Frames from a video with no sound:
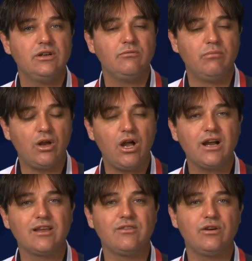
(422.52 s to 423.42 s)

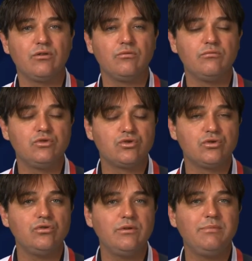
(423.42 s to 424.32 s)
block their
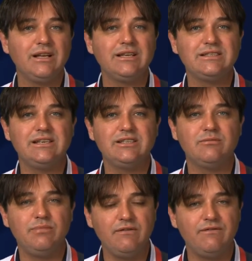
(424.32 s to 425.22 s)
true ability to
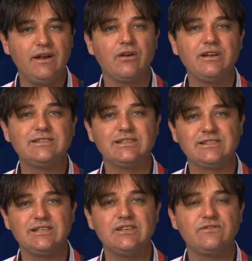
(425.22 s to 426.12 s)
be very
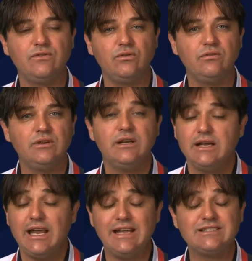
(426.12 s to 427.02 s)
successful.
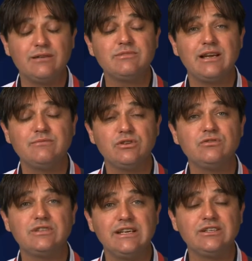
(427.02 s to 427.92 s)
And sometimes
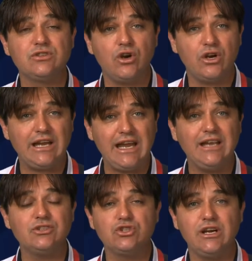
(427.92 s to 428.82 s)
those things
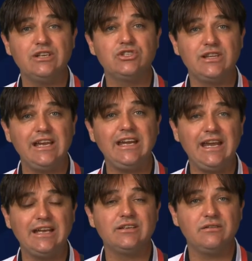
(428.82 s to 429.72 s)
can change and they
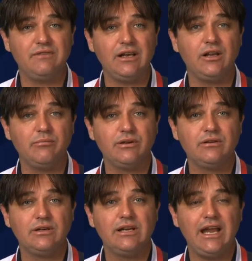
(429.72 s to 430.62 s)
can develop
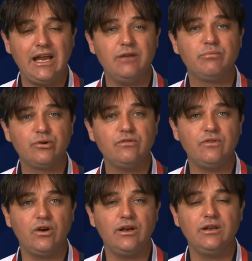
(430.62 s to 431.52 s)
and improve
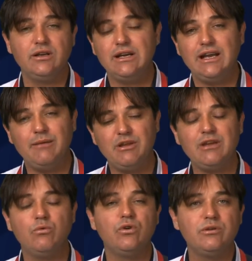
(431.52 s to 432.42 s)
on, but
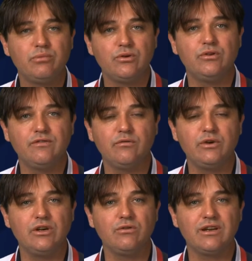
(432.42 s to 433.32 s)
they won't improve if
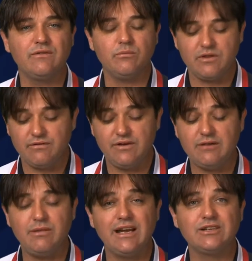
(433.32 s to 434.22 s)
we don't give them the
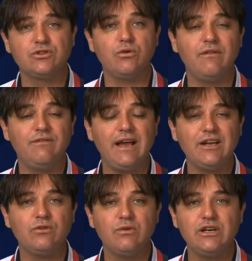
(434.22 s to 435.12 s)
feedback. So
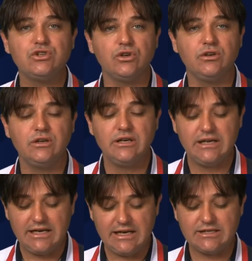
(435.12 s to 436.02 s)
evaluation
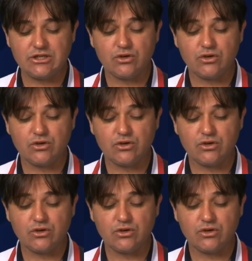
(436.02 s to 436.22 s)
is a